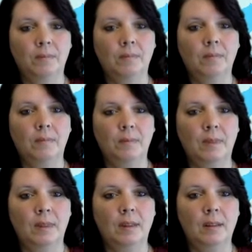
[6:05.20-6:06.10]

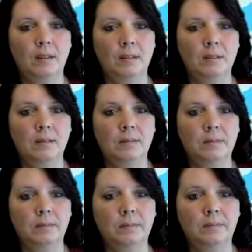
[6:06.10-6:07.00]

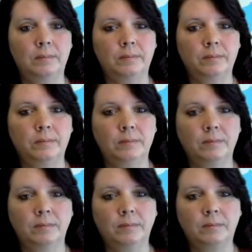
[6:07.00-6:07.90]

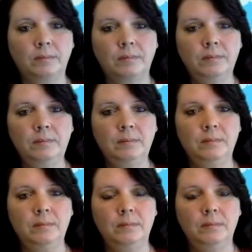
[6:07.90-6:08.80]

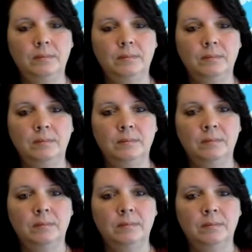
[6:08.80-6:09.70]

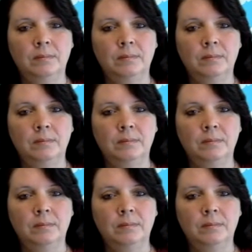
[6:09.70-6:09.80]
(silent)